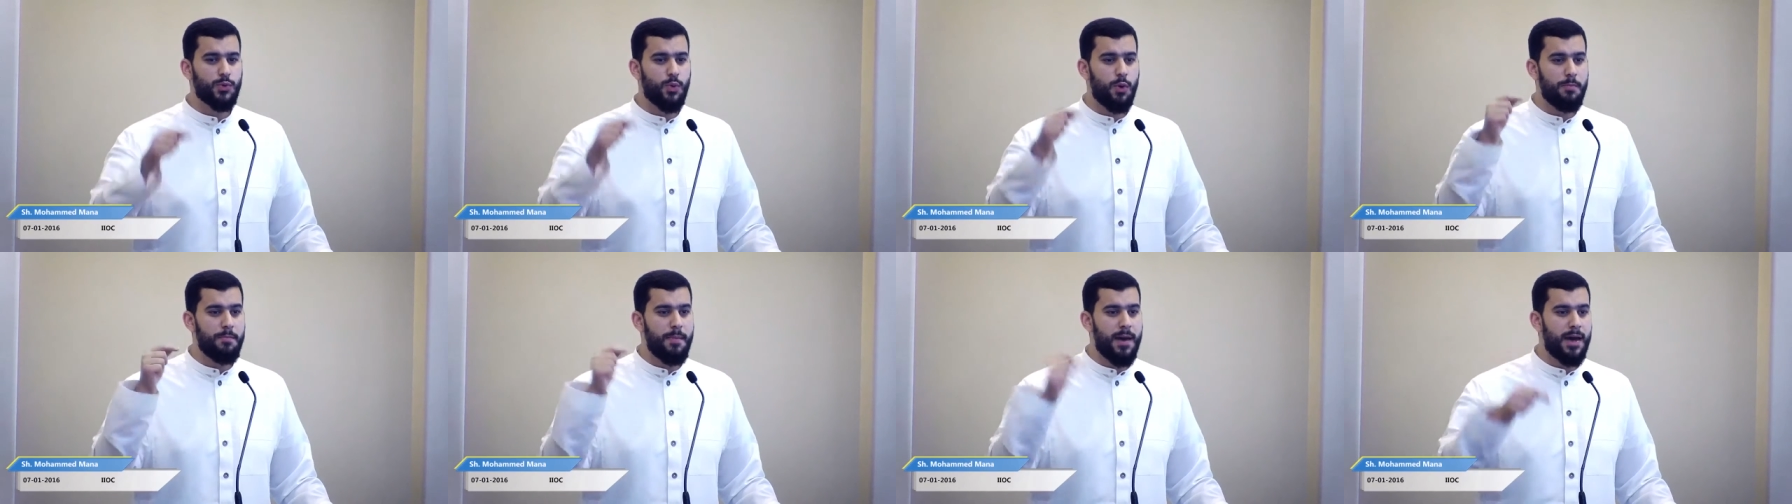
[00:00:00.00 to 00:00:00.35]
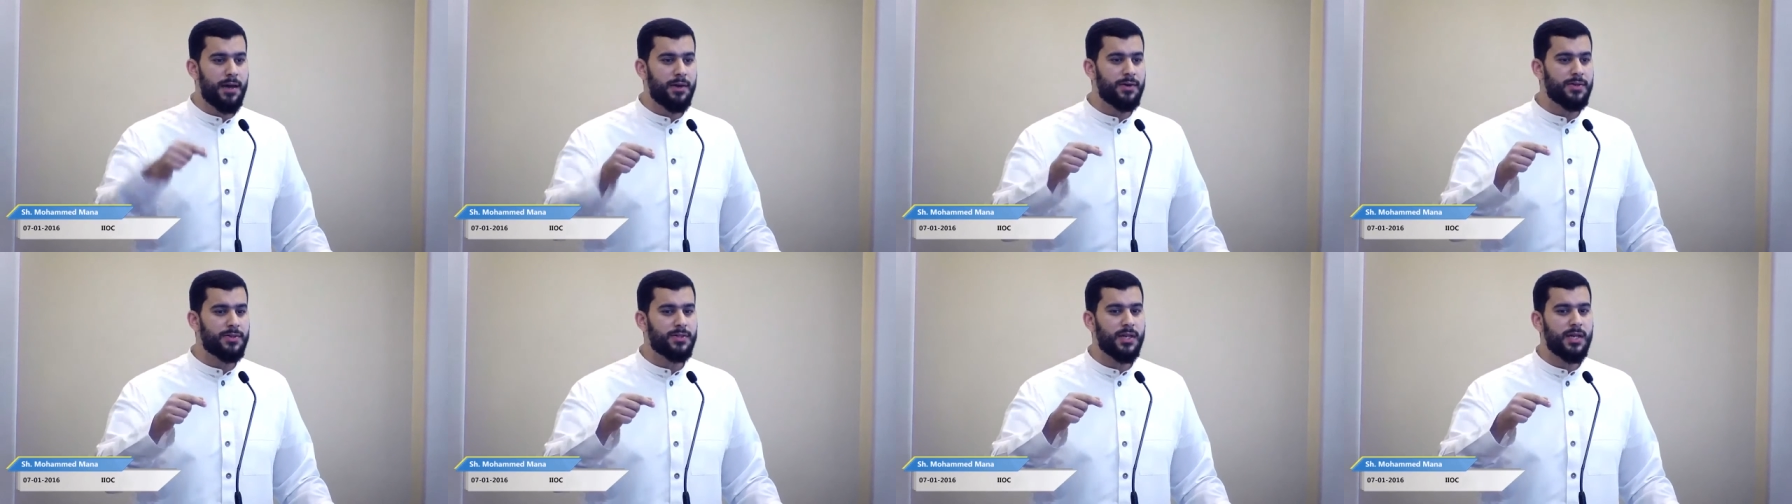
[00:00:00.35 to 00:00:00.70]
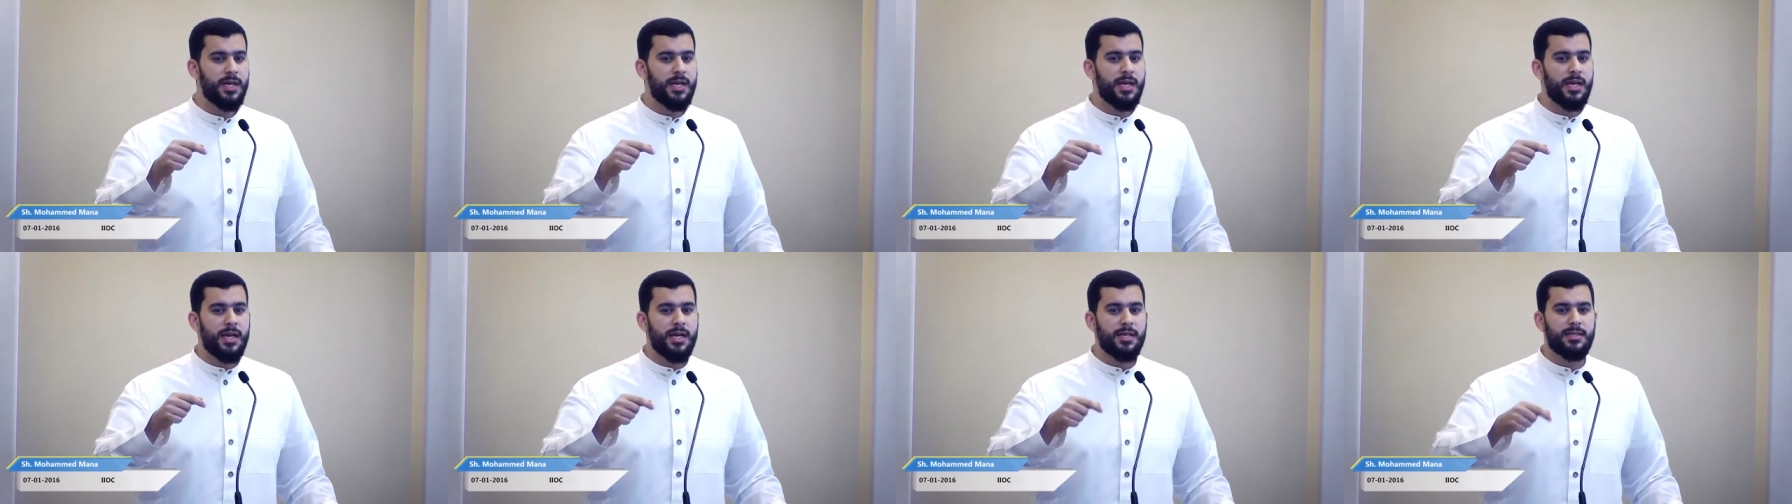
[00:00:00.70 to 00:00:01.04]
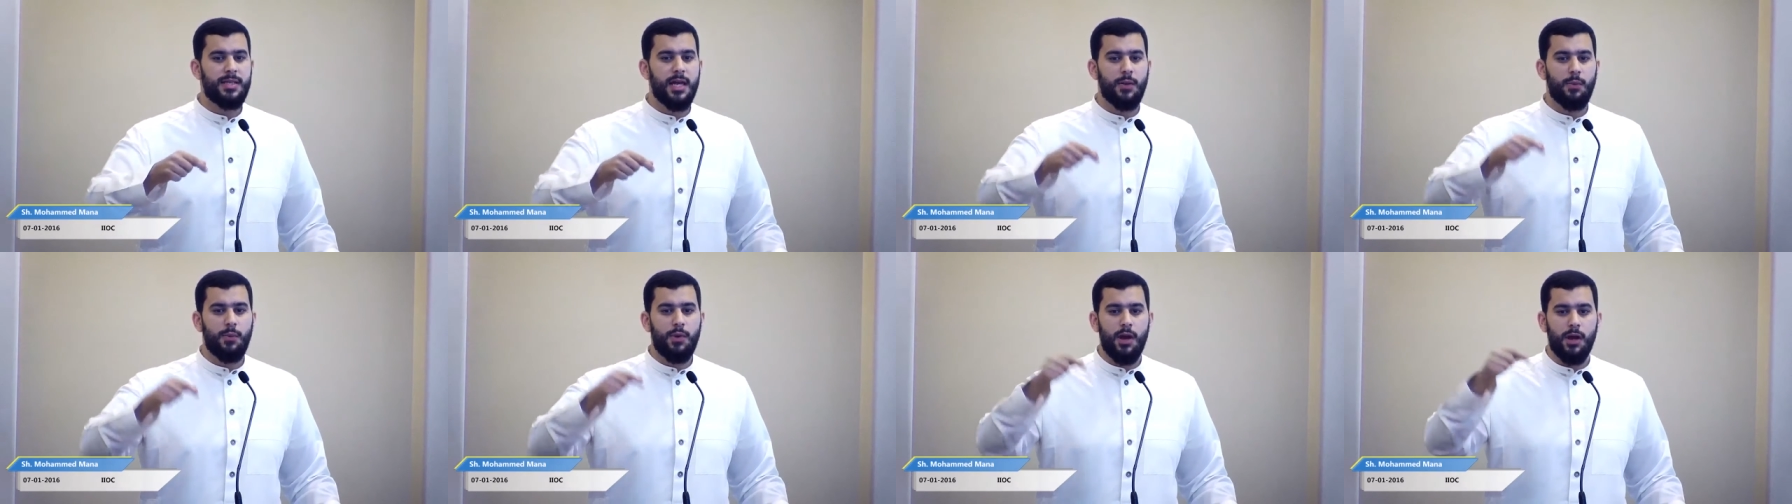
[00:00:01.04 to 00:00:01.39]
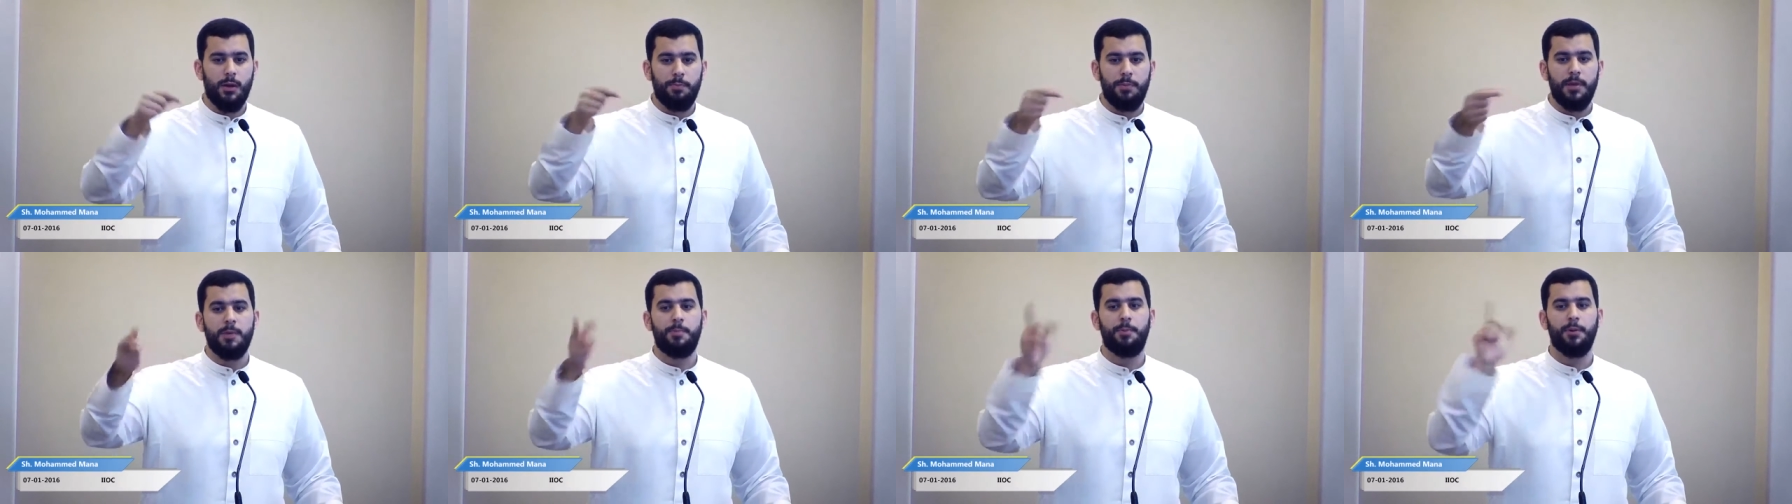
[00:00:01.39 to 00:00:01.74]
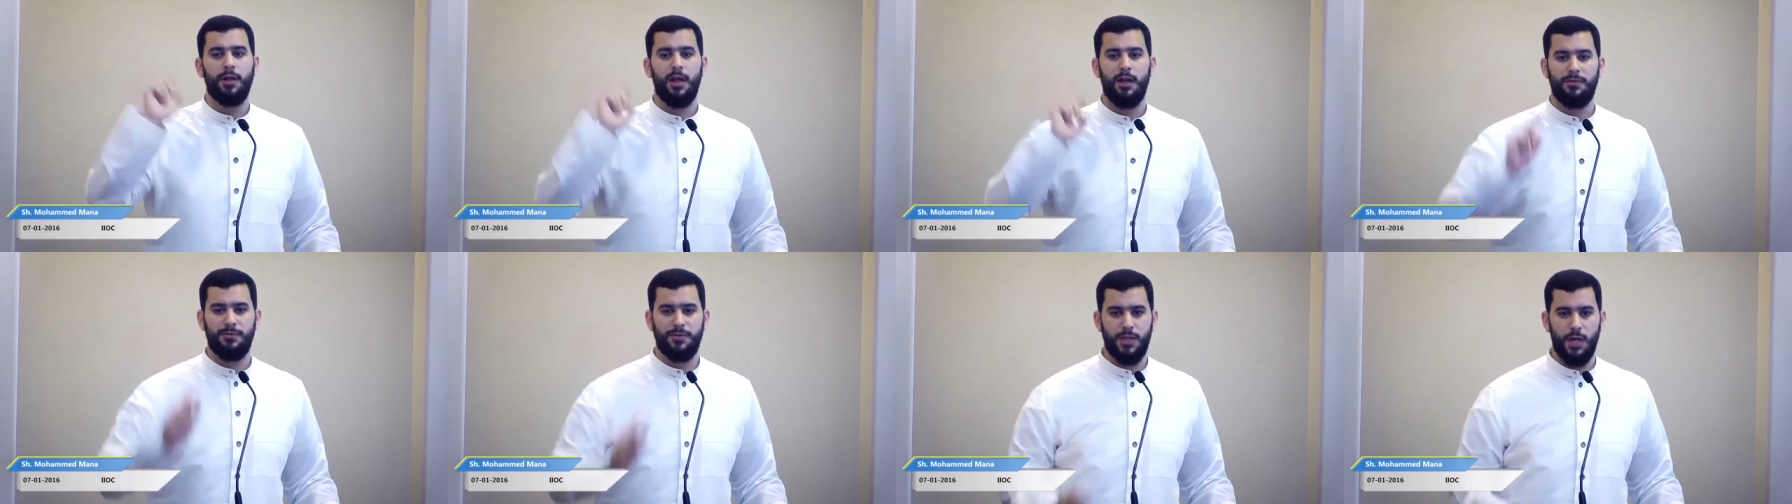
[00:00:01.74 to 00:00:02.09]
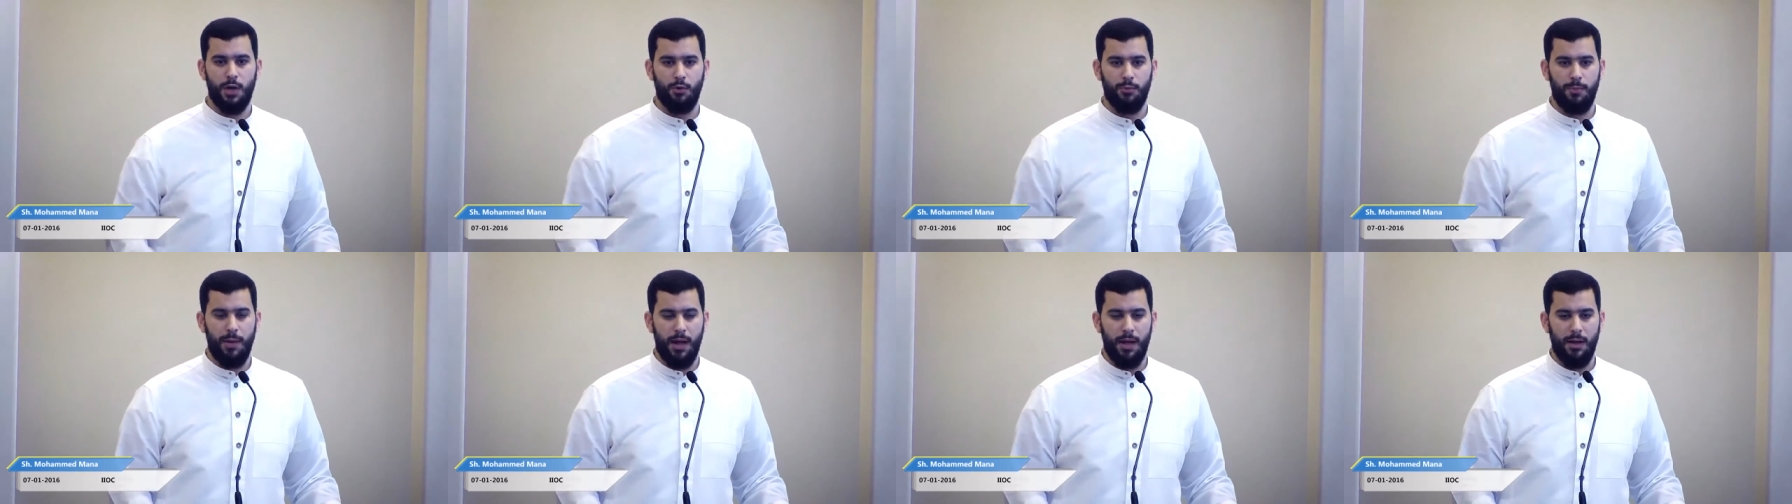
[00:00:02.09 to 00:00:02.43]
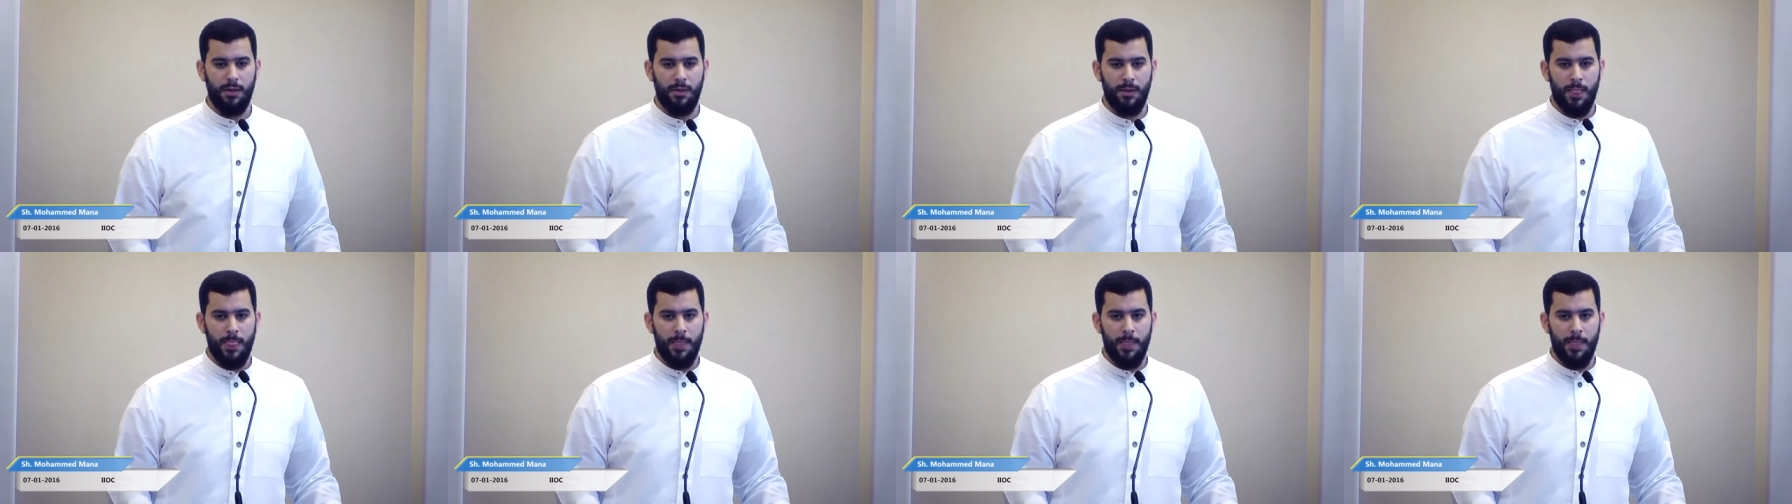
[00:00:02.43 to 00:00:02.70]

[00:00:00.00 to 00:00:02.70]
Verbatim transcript: What matters is that we are people of tawbah.